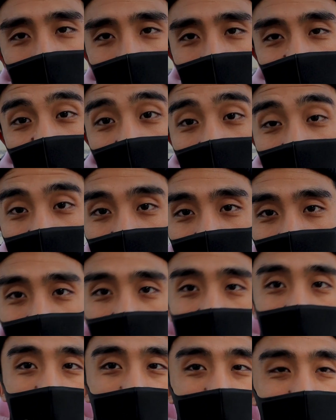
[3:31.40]
I'm on the
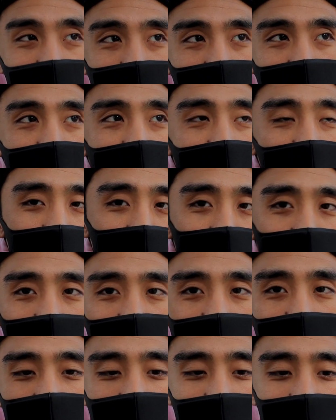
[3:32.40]
street, I
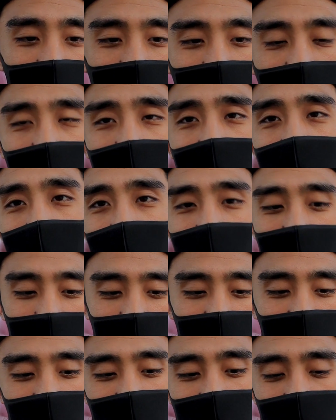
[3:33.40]
put this on, and then
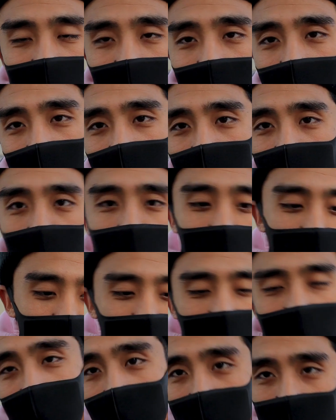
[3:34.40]
I just listen to
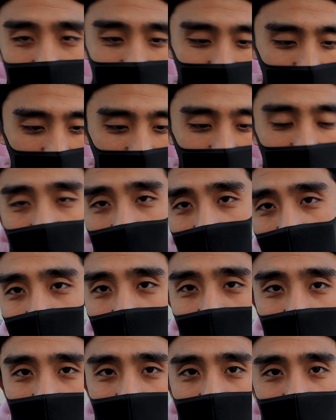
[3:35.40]
music and just
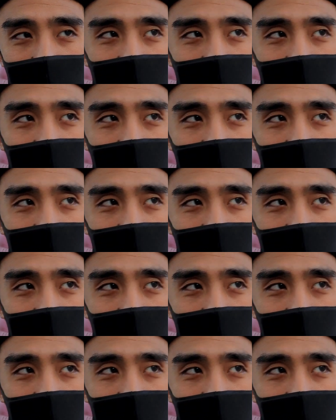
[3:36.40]
keep on